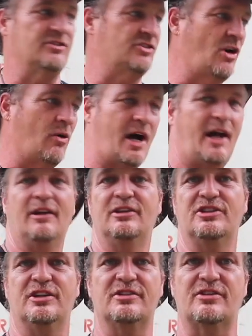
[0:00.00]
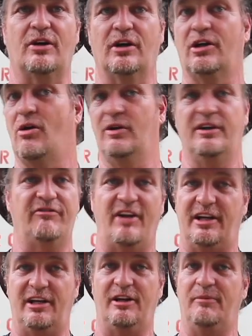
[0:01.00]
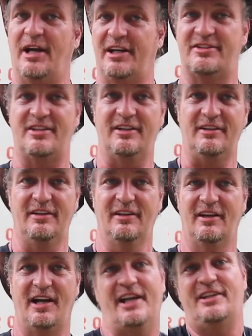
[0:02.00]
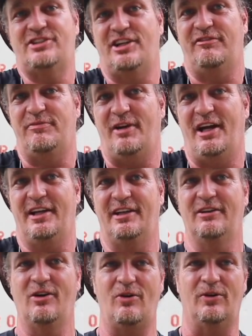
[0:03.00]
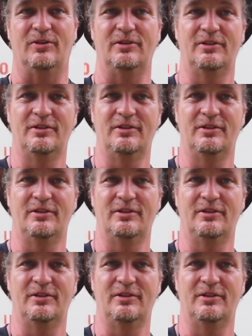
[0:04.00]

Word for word: a zoologist, or go into veterinary medicine, I achieved my goal.